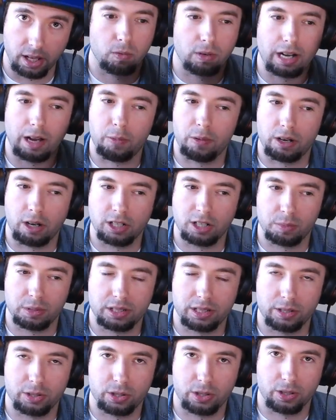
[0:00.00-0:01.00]
We're not
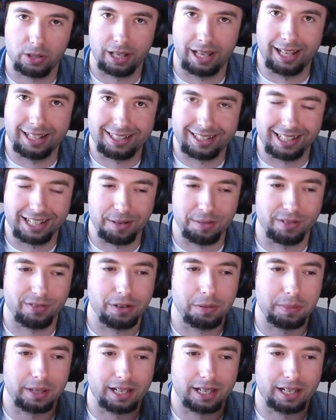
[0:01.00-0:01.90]
100% sure that's the name of it